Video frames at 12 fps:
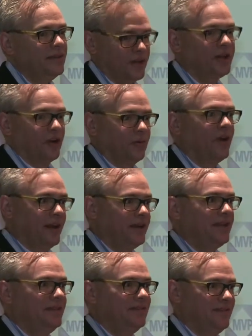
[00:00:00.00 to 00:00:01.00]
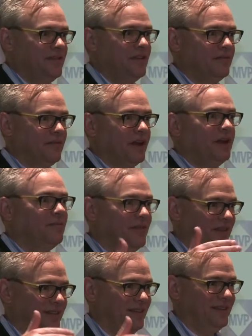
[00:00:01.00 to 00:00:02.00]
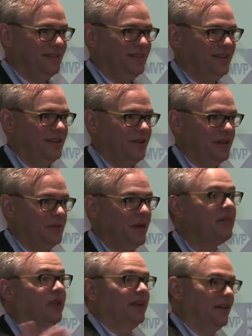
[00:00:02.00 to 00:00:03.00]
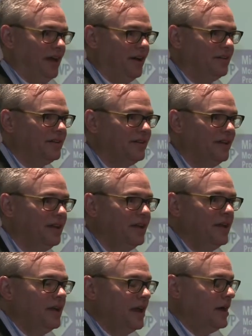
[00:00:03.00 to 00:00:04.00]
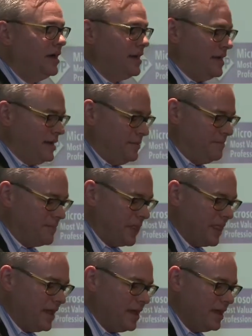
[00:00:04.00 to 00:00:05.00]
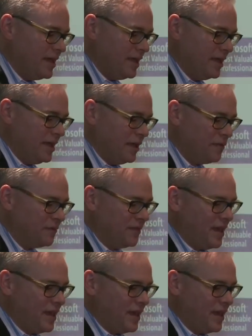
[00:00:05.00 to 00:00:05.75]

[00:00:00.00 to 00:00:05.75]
they're going to run it in the environment, in the public cloud. If